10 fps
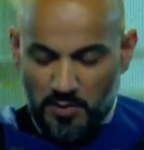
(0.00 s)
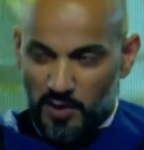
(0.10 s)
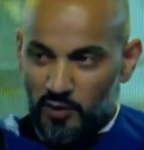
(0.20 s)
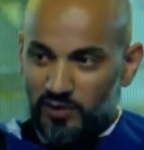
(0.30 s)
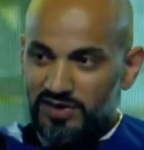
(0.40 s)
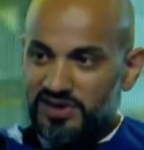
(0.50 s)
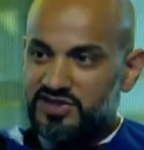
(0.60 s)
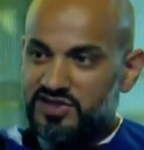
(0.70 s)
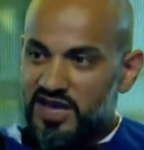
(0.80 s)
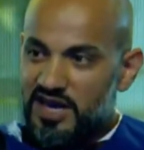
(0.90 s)
but with the
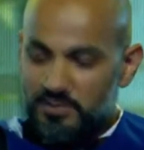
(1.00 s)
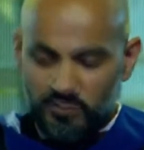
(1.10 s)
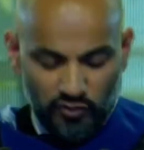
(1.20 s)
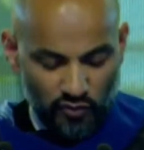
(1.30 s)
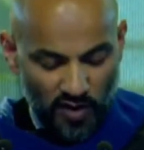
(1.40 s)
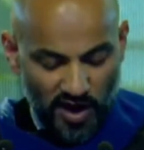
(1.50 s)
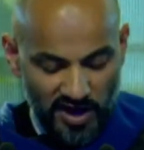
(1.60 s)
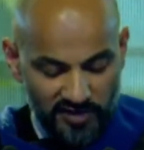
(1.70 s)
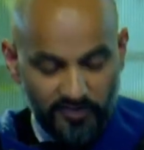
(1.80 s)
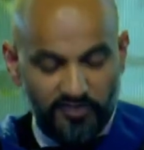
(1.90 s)
same
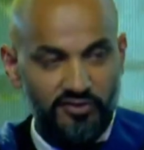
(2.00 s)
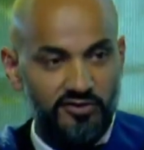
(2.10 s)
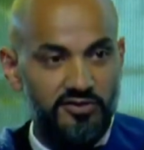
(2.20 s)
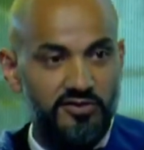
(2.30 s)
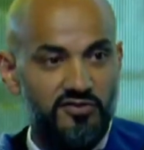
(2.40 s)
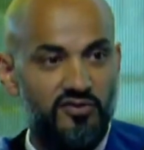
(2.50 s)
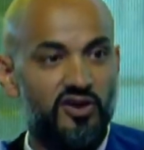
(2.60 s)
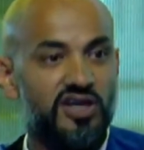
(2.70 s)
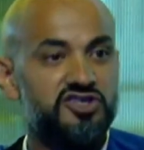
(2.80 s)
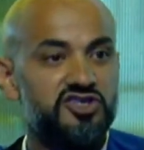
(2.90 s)
drive
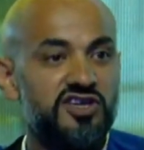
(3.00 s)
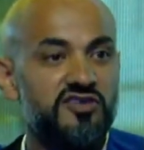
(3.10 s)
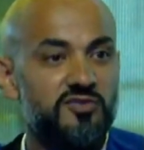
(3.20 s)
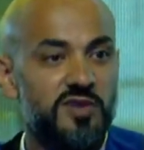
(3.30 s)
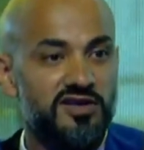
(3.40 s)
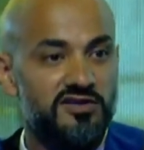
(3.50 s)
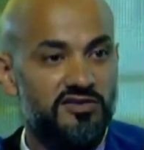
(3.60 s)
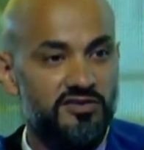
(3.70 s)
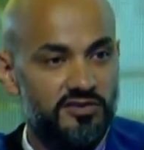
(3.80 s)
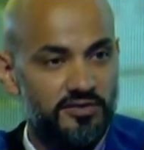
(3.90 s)
for
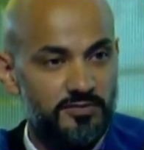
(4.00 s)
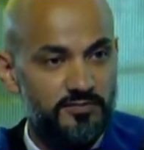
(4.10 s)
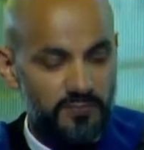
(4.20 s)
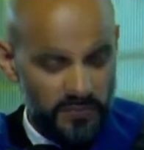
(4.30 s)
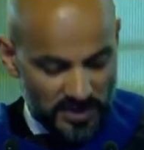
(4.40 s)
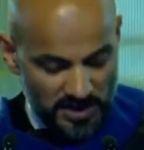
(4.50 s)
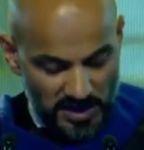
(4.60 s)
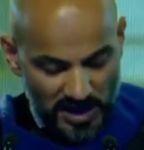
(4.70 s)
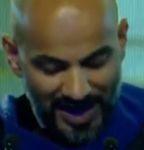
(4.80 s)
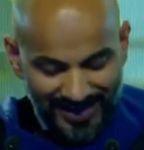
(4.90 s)
achievement,
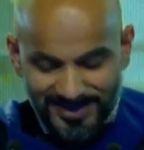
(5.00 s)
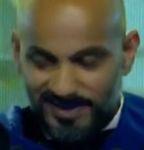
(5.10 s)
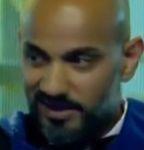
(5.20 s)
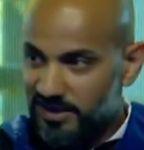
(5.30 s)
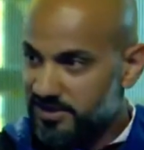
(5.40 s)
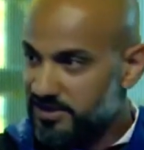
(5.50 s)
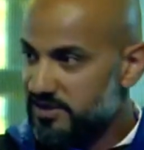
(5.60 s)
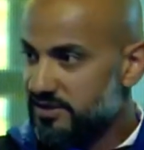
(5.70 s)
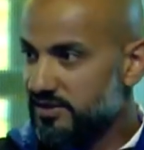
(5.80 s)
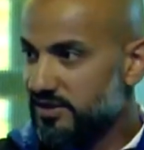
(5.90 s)

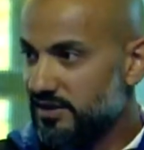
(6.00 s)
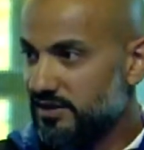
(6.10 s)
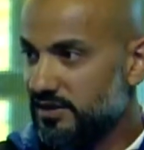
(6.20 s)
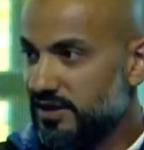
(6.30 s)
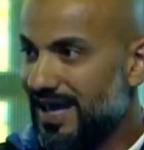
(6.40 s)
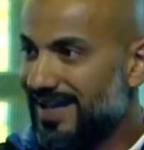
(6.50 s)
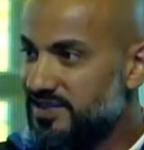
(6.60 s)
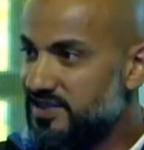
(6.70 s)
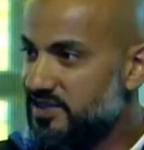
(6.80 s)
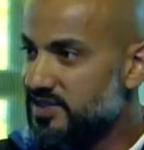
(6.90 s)
excellence,
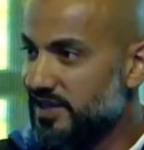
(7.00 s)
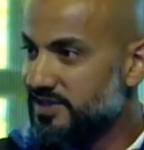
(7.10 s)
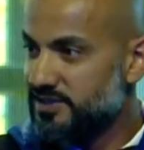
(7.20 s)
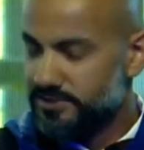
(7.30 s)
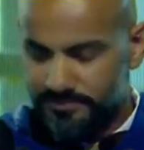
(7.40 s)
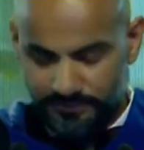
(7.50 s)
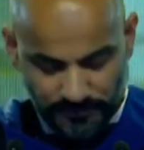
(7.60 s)
and success.